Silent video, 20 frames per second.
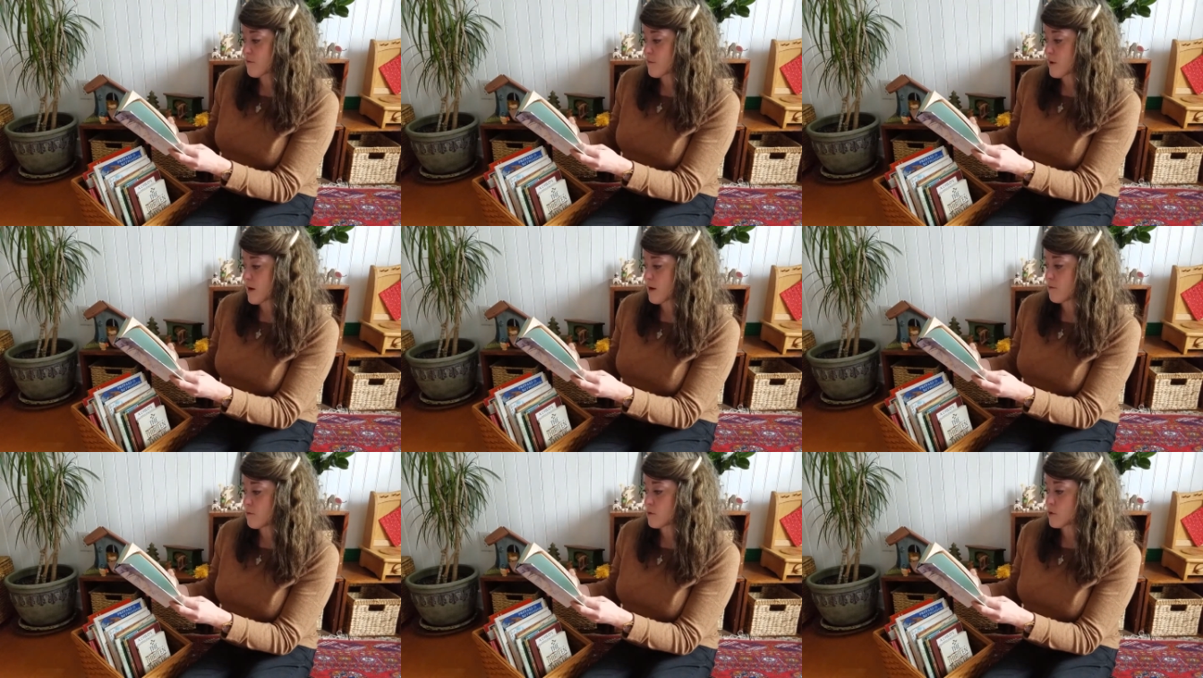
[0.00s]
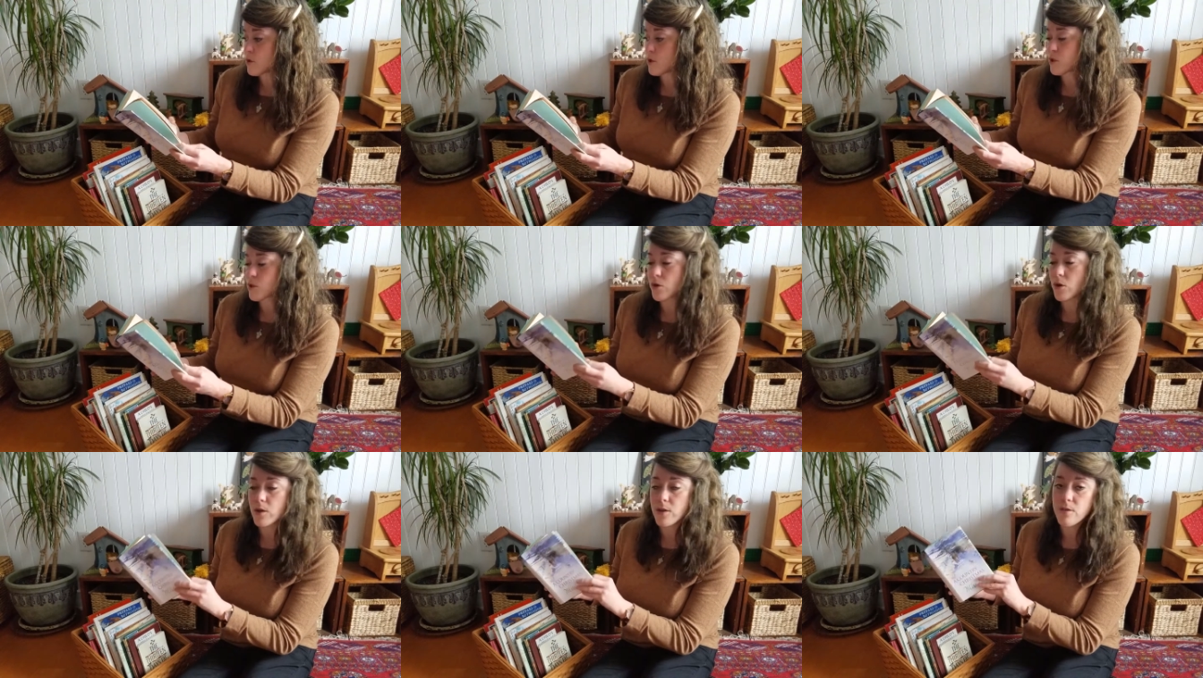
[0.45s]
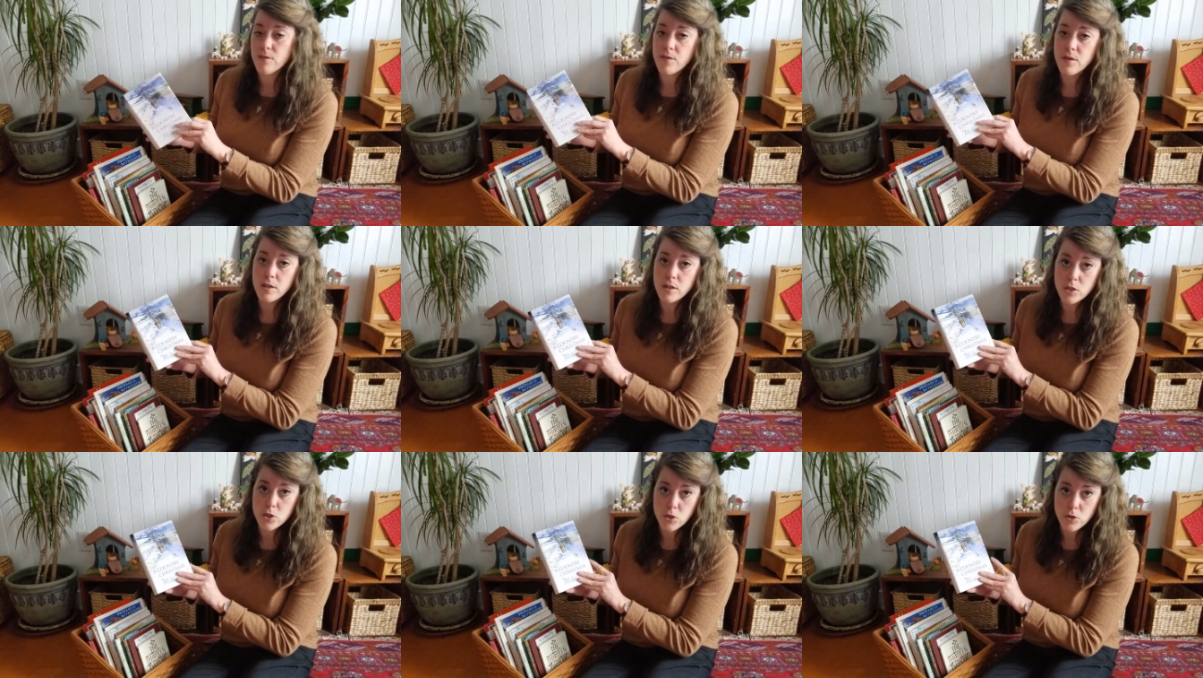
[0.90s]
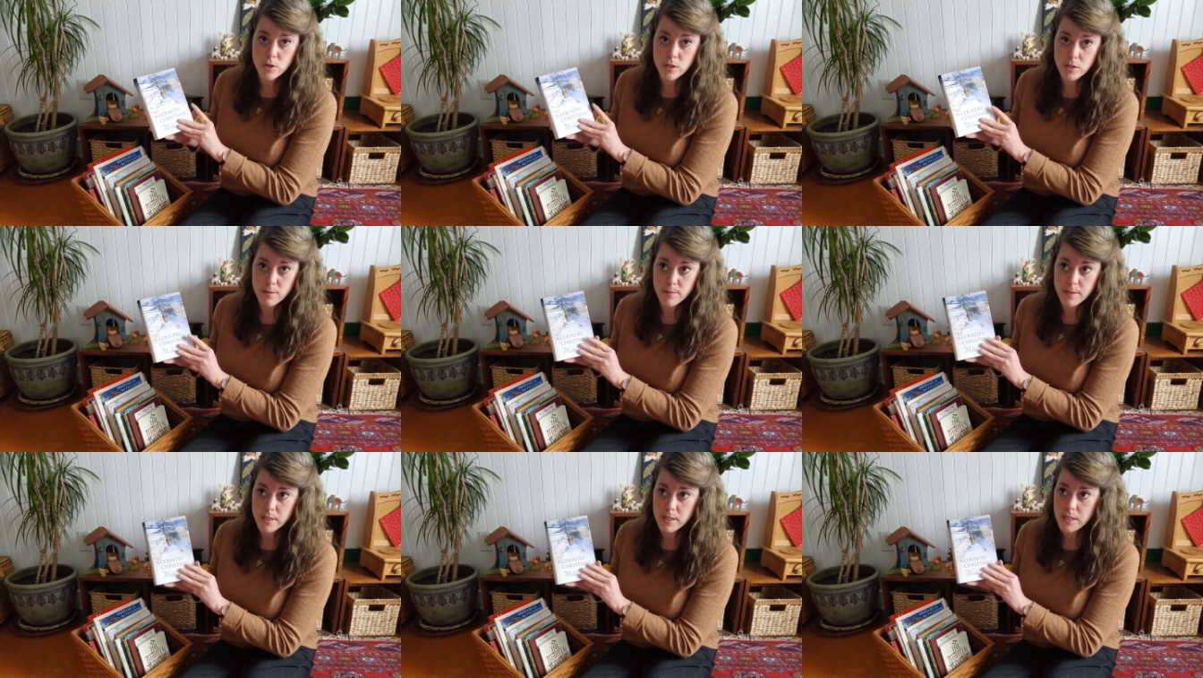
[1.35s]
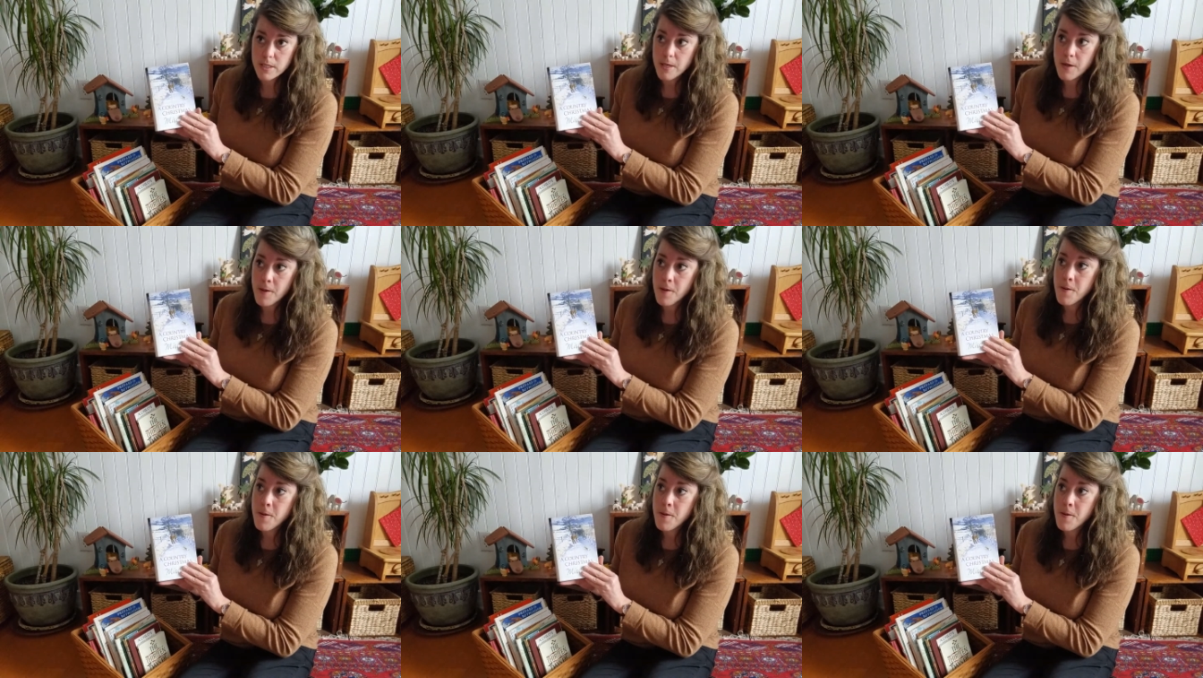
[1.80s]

mine, which is called The Village Christmas